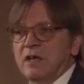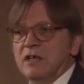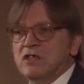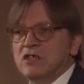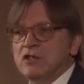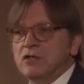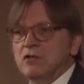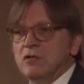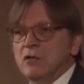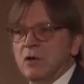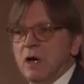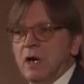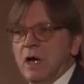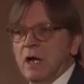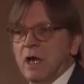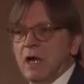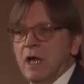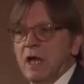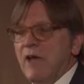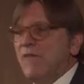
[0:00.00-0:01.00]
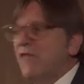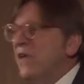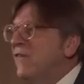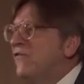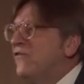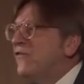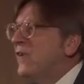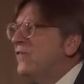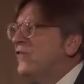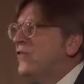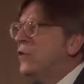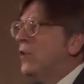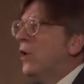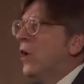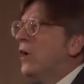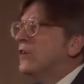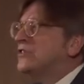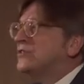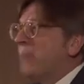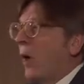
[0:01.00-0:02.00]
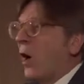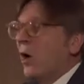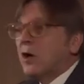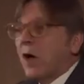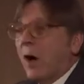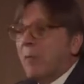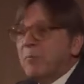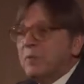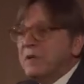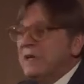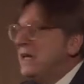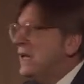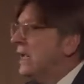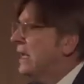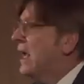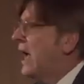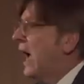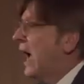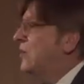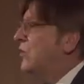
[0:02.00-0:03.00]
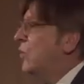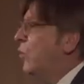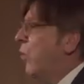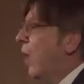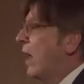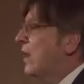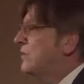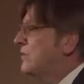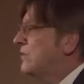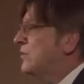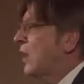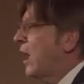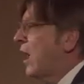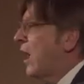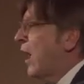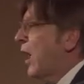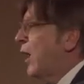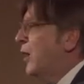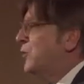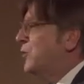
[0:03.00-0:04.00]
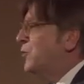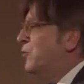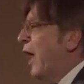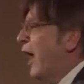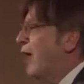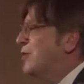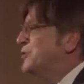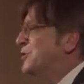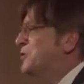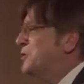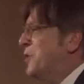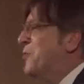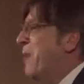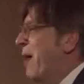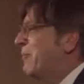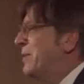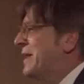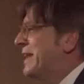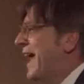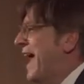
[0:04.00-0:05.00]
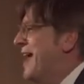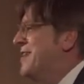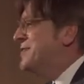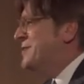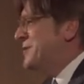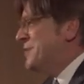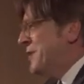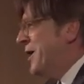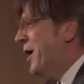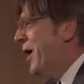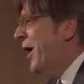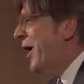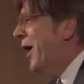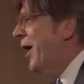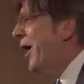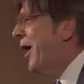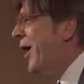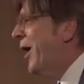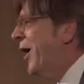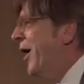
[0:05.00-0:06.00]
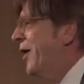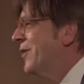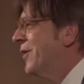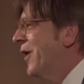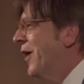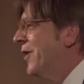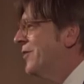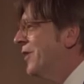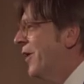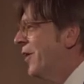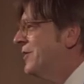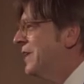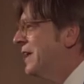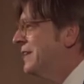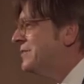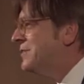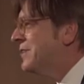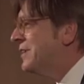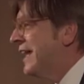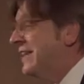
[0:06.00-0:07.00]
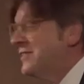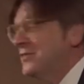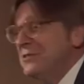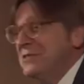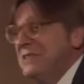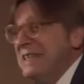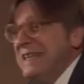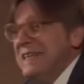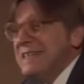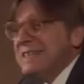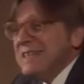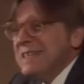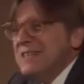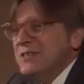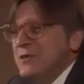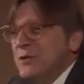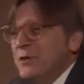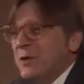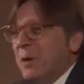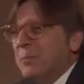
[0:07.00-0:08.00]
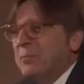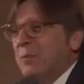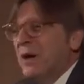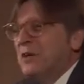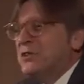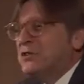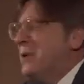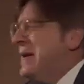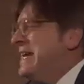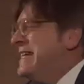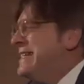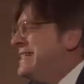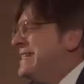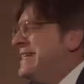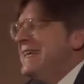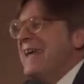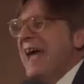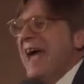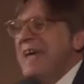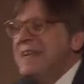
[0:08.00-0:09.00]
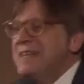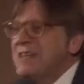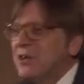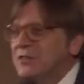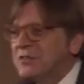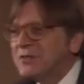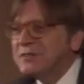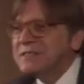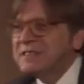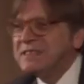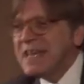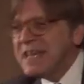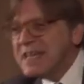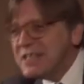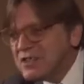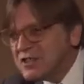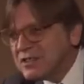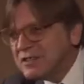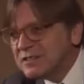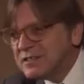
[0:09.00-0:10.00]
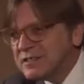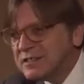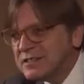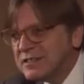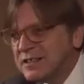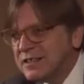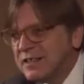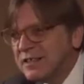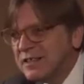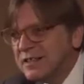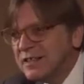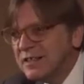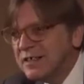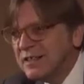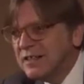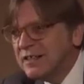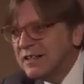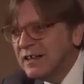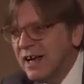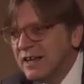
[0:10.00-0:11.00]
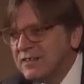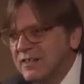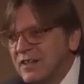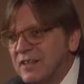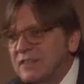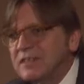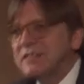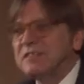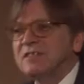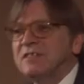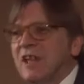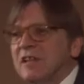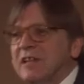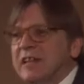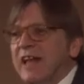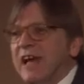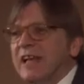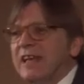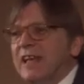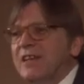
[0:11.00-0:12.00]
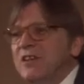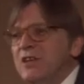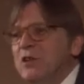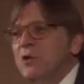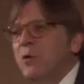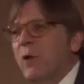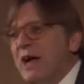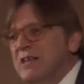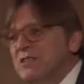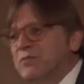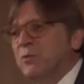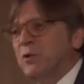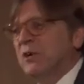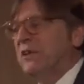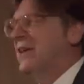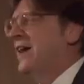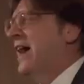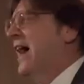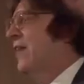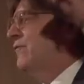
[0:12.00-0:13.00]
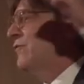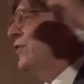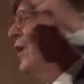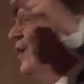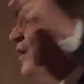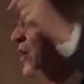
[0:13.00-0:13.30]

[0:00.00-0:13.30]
issue. If you are a small company and you want to launch a new application on internet, you need in Europe 28 authorizations. It's not like in the US where you have